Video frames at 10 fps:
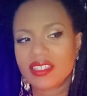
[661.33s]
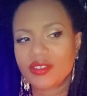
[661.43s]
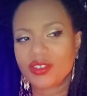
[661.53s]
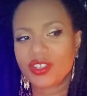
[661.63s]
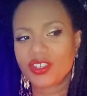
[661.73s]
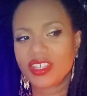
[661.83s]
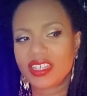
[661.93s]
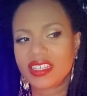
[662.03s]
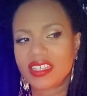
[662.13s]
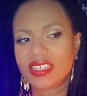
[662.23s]
so you're
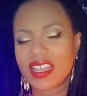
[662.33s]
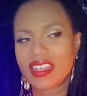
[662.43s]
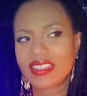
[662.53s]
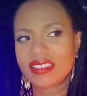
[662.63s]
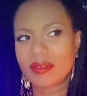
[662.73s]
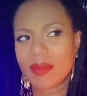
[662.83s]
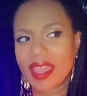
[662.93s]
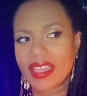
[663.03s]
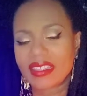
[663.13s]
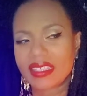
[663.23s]
gonna kind of sit
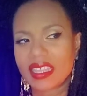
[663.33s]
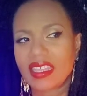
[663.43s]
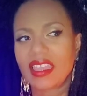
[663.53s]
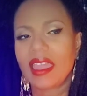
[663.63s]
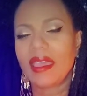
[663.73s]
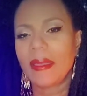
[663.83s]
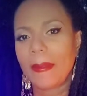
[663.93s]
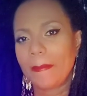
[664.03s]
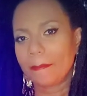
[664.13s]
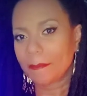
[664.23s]
back and say, Yeah,
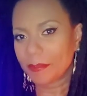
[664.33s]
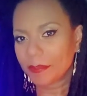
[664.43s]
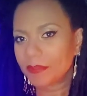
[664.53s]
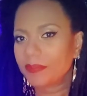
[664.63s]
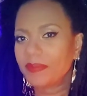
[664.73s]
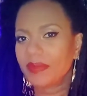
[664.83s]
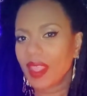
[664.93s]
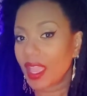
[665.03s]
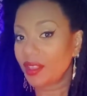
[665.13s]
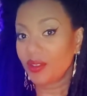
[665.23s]

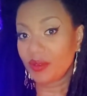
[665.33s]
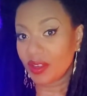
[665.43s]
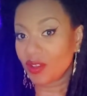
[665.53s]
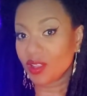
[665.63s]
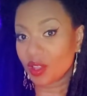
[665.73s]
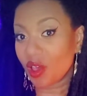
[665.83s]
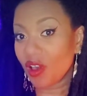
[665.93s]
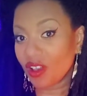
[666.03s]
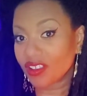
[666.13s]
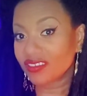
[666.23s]
I knew it all
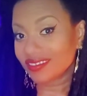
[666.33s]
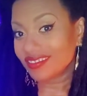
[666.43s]
along.